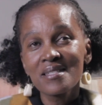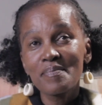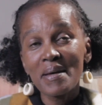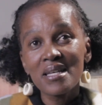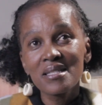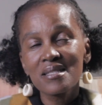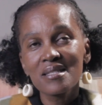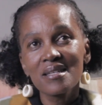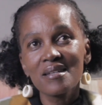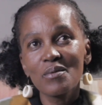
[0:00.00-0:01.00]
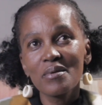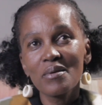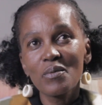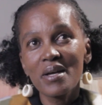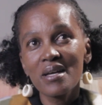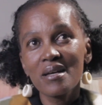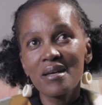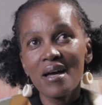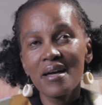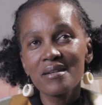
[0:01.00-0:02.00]
space
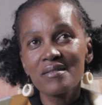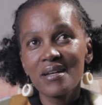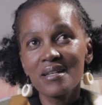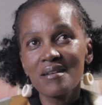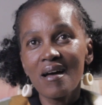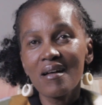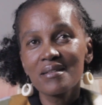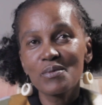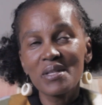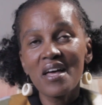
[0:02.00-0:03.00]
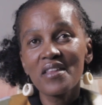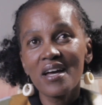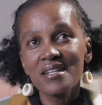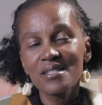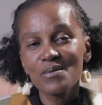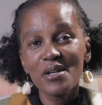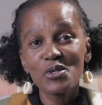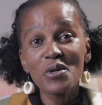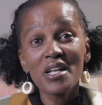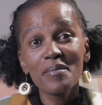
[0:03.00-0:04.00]
where I create arts with other artists, where I
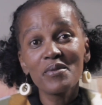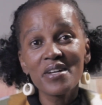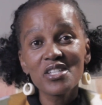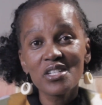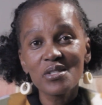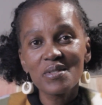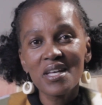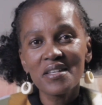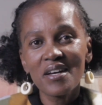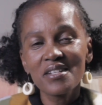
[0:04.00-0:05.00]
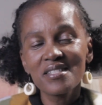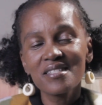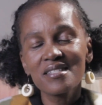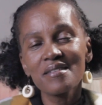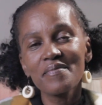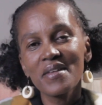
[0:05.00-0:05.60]
do collaborations with other artists.